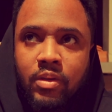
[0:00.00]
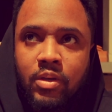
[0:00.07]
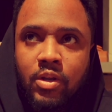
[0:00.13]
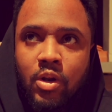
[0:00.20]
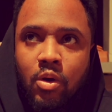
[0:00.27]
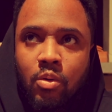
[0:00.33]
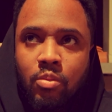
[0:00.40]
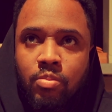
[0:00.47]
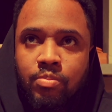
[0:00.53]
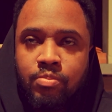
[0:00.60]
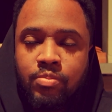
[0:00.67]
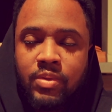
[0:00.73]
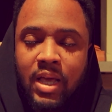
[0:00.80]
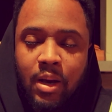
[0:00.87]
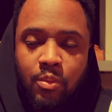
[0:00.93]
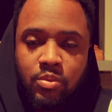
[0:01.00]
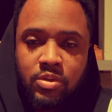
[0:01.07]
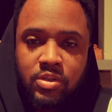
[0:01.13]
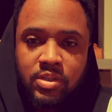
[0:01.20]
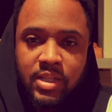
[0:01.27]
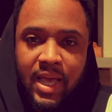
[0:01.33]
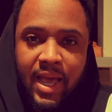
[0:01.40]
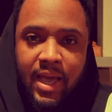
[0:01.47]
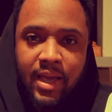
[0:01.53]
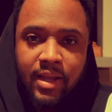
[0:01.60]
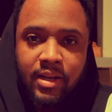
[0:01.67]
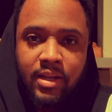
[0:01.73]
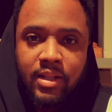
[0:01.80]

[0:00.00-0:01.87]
you know, that was that.